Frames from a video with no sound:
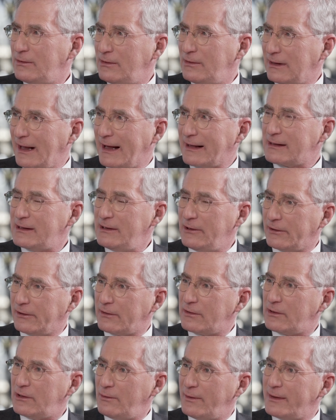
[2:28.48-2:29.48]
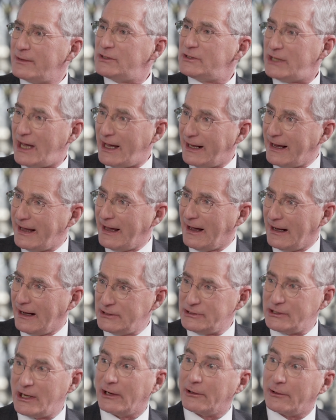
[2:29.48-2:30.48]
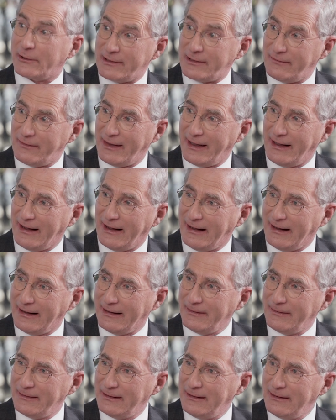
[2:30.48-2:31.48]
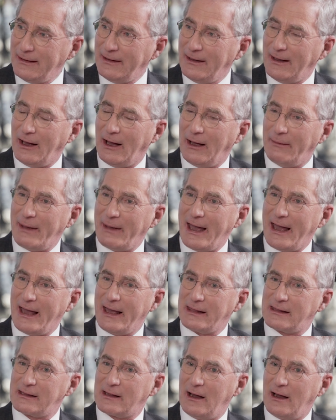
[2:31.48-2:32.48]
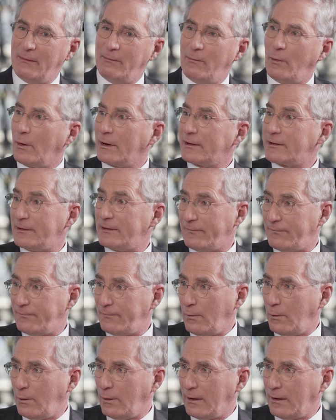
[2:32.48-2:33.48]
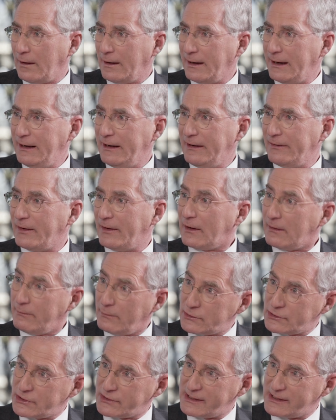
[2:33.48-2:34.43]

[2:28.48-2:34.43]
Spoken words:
last year to two, as GenAI, generative AI, has come more to the fore in the commercial